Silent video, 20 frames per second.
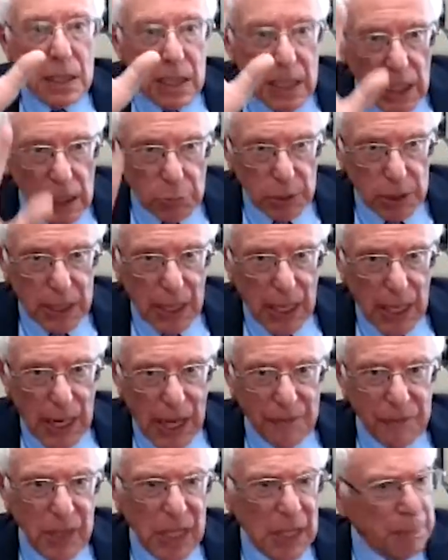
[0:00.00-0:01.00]
Deal with that.
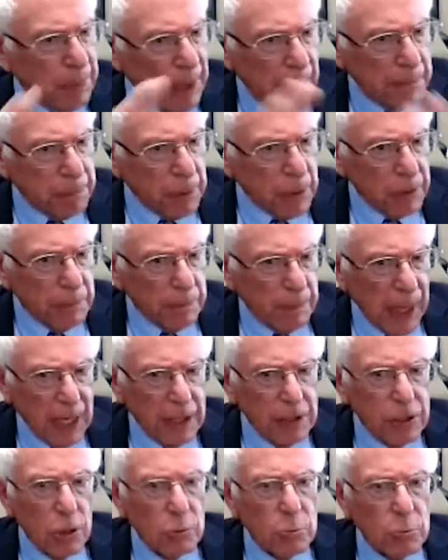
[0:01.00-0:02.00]
Have people
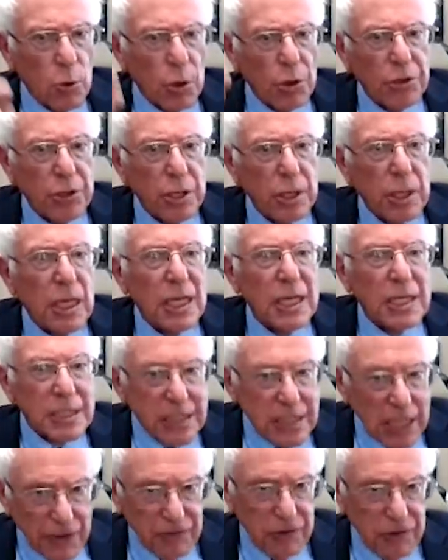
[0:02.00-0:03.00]
paying no more than
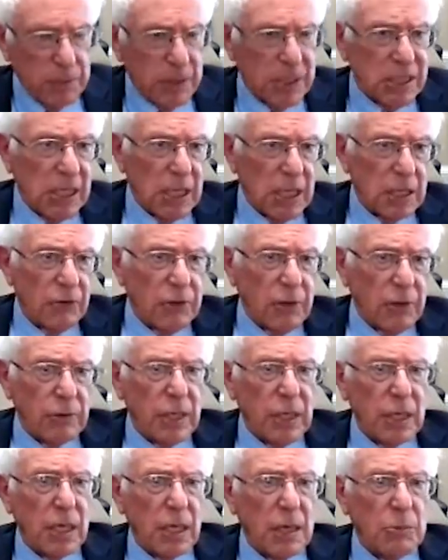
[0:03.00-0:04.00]
7% of their
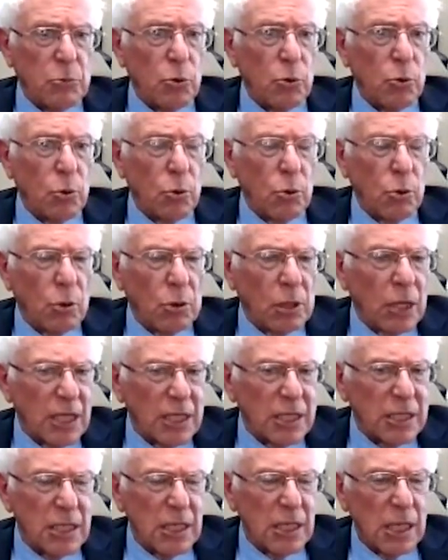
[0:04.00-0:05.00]
income or, or
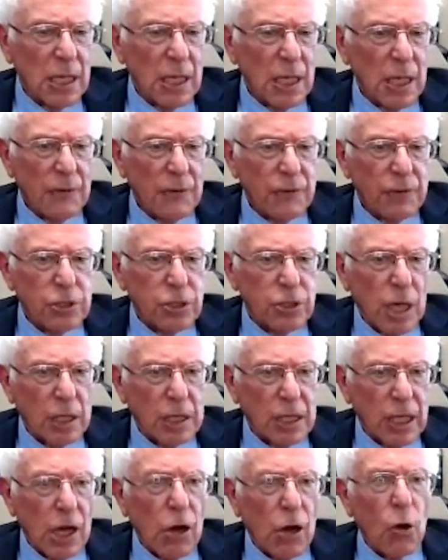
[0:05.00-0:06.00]
less for
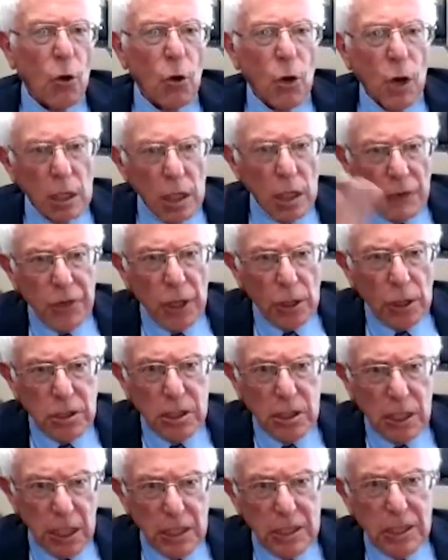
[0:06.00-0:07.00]
childcare. All of
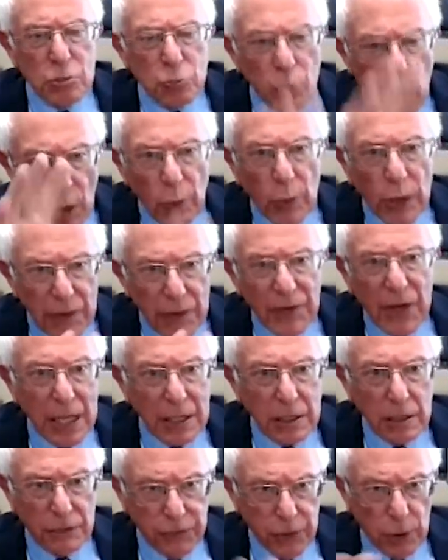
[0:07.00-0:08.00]
those things is what we've
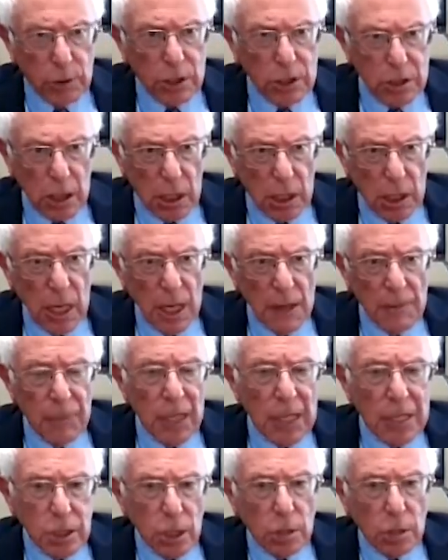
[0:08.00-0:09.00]
got to focus on.
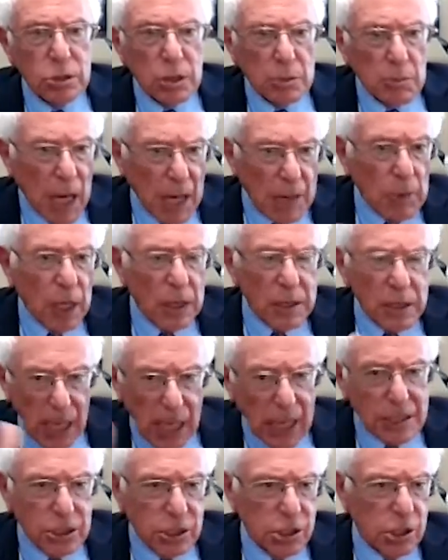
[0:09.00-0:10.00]
So, to my mind, to
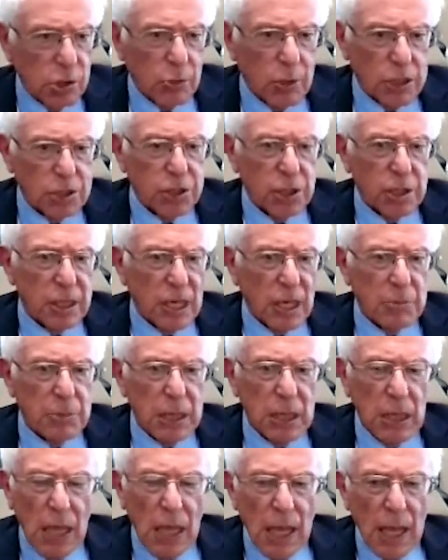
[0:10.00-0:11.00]
answer your question,
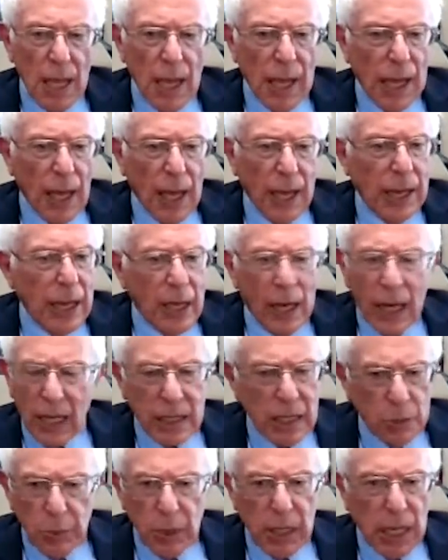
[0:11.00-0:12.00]
Tommy, and I
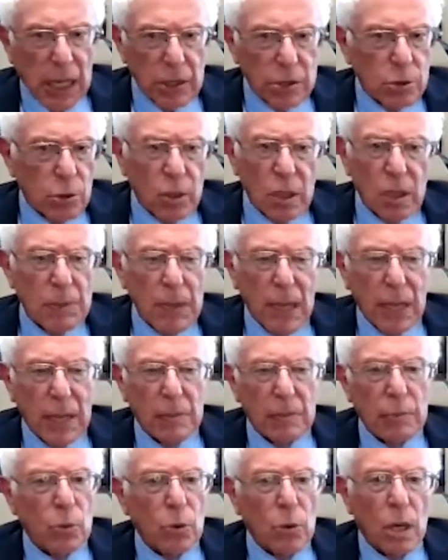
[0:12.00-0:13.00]
think we got to talk about it
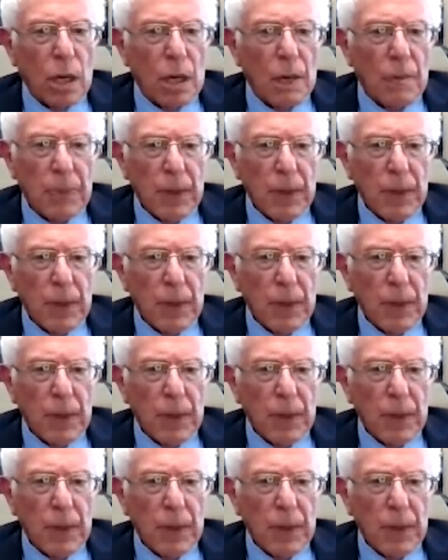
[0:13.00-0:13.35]
more,